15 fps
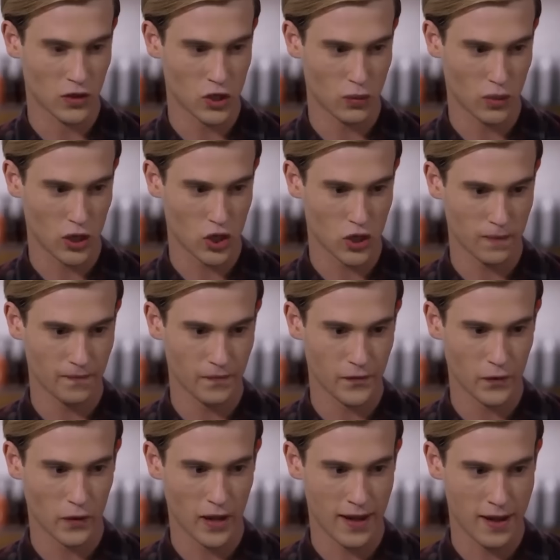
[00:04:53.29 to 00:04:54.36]
situation,
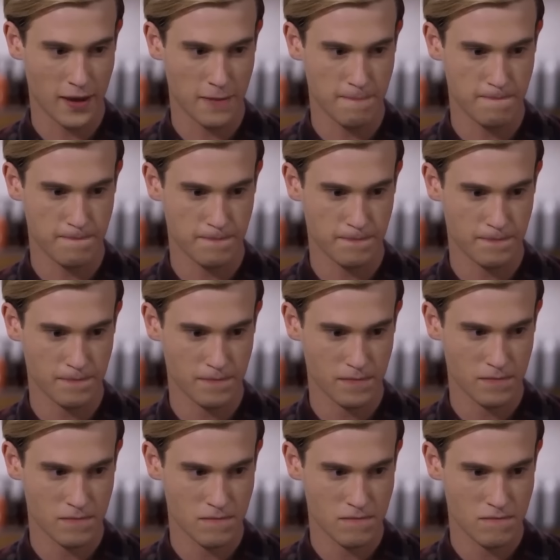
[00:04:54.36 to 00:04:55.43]

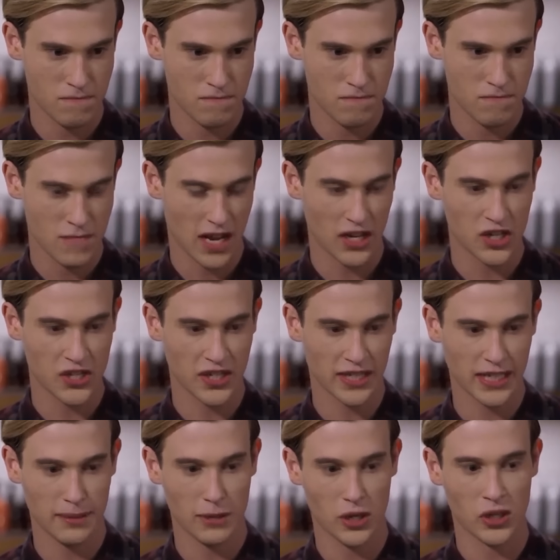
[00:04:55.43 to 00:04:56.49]
and she's
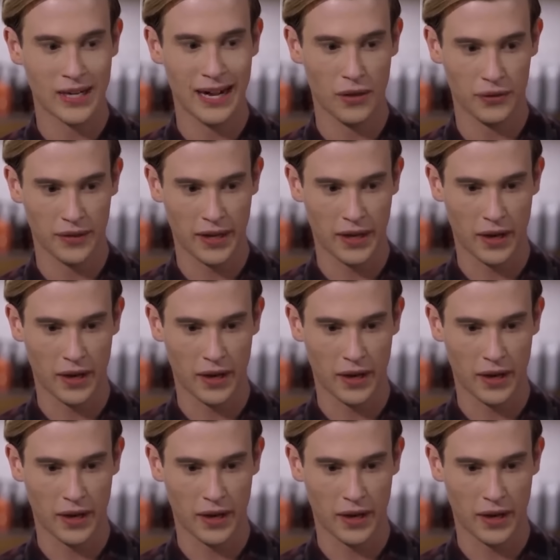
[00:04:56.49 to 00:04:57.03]
talking about her health